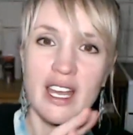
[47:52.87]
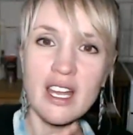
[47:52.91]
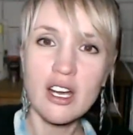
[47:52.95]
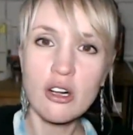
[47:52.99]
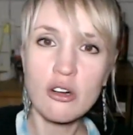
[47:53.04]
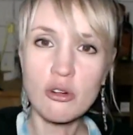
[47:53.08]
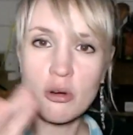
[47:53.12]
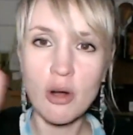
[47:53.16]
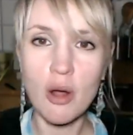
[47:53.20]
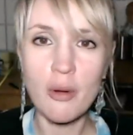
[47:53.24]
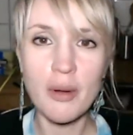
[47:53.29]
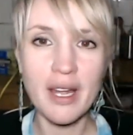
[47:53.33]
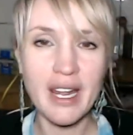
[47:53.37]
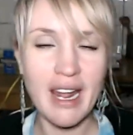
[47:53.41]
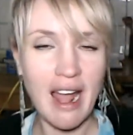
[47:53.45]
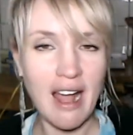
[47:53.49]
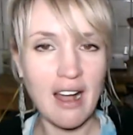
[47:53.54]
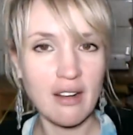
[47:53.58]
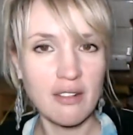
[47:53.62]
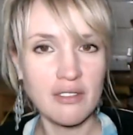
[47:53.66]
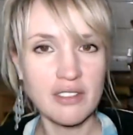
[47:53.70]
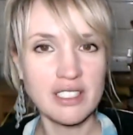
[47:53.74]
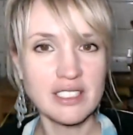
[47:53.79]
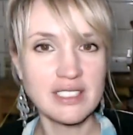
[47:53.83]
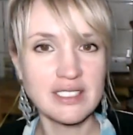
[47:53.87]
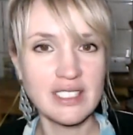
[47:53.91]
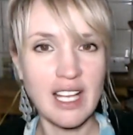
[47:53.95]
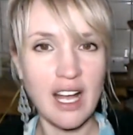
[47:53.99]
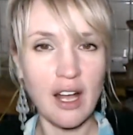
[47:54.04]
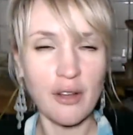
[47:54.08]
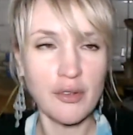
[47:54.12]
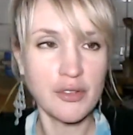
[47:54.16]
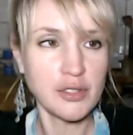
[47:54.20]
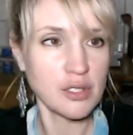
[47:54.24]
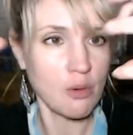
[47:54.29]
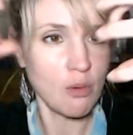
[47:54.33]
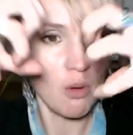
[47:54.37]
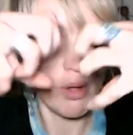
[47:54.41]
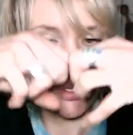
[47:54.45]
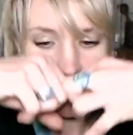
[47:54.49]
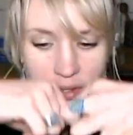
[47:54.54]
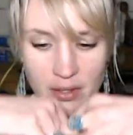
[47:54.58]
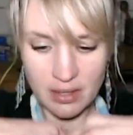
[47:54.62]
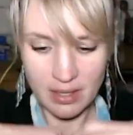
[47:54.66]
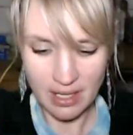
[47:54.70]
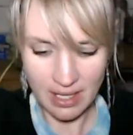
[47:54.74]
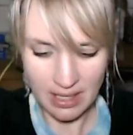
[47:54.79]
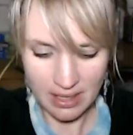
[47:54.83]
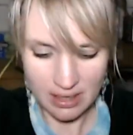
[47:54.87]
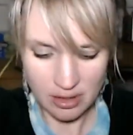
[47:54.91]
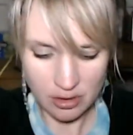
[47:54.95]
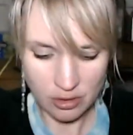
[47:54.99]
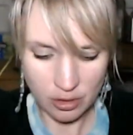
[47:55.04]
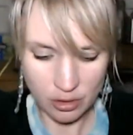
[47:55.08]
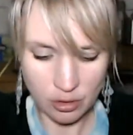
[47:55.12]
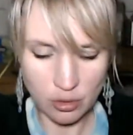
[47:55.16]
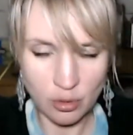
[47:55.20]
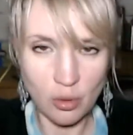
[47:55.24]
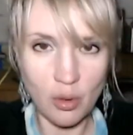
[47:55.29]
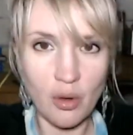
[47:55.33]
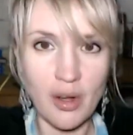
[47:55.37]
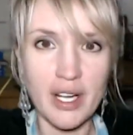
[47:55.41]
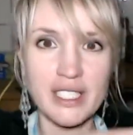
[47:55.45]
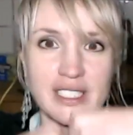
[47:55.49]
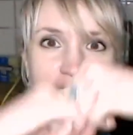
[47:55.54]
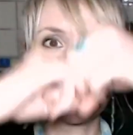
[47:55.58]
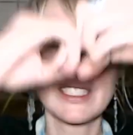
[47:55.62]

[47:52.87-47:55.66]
growing out of itself. So one thing is destroyed